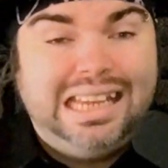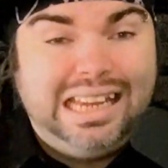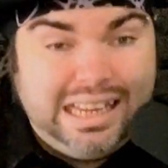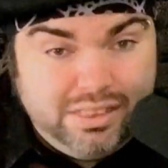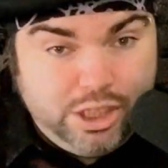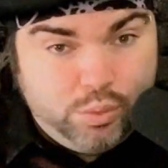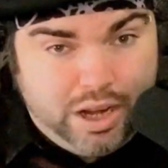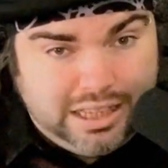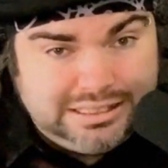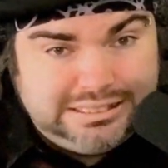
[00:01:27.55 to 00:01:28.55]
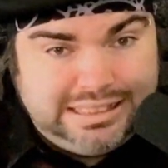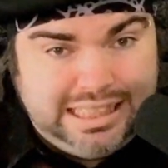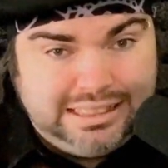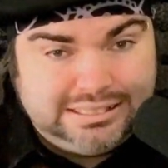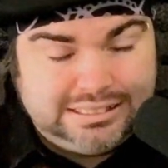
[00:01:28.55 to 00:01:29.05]
in the United
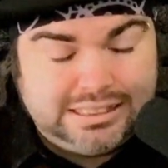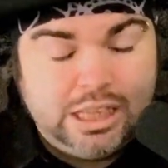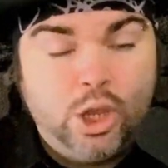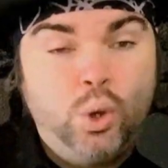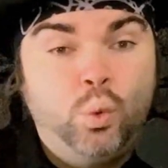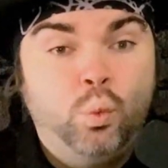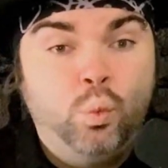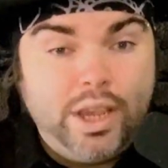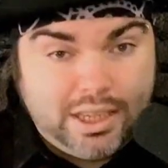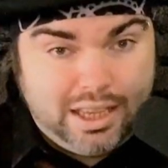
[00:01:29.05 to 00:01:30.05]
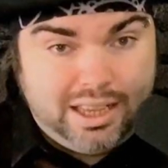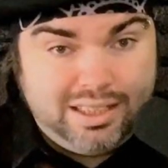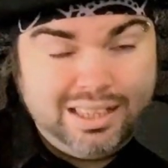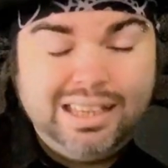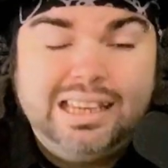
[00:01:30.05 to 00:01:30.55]
States, Wicca
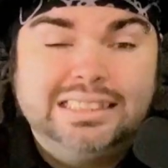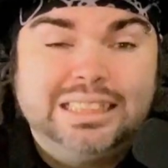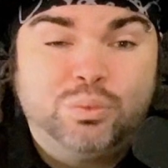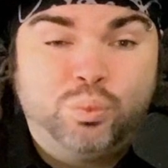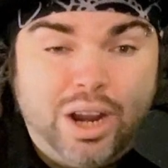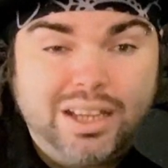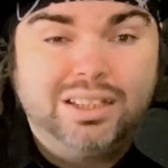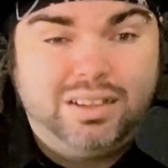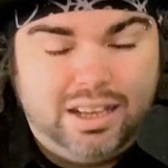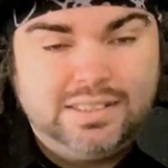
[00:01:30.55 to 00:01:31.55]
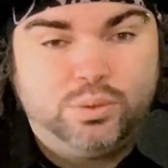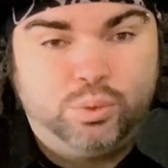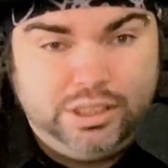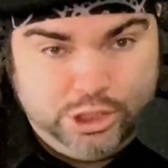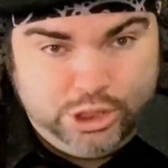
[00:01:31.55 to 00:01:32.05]
is a recognized
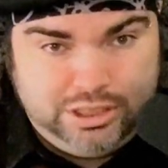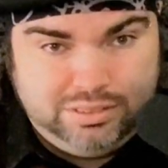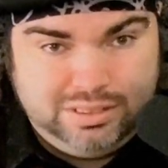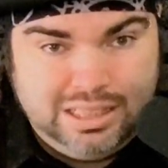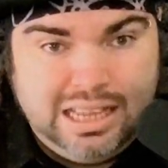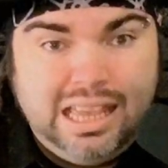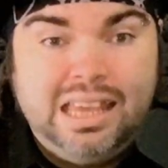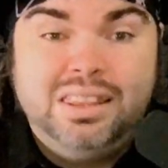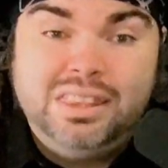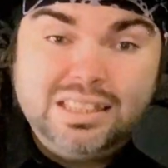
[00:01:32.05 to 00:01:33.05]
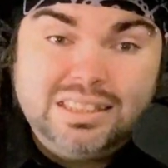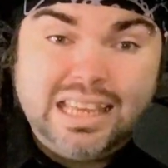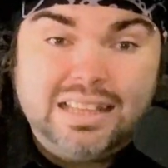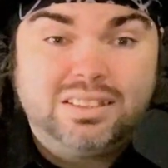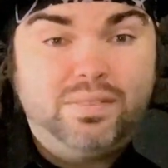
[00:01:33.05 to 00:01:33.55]
religion. This
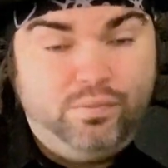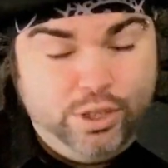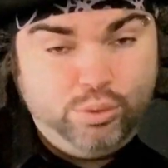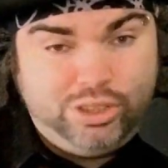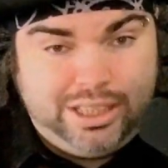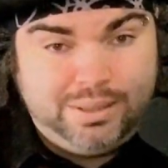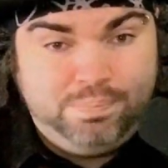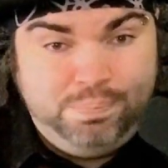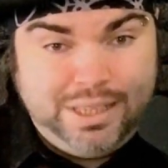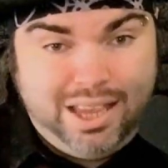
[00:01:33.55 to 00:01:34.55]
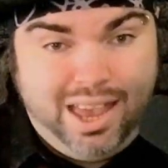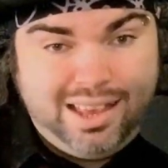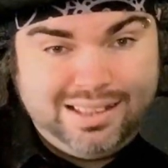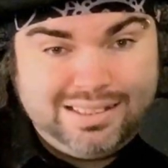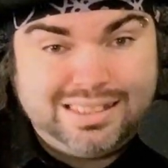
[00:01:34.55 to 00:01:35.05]
gets confusing
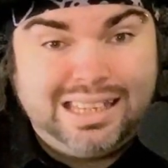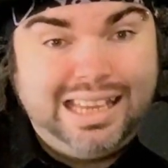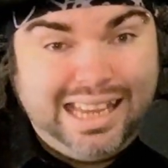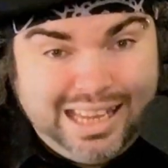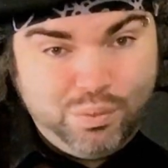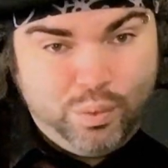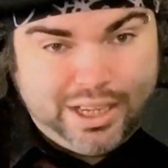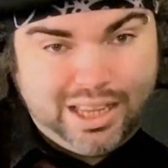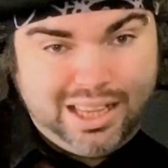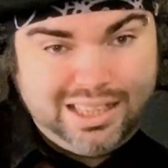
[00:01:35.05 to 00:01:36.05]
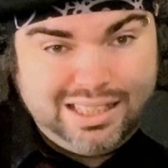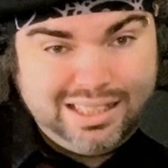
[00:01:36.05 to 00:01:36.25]
because in Wicca,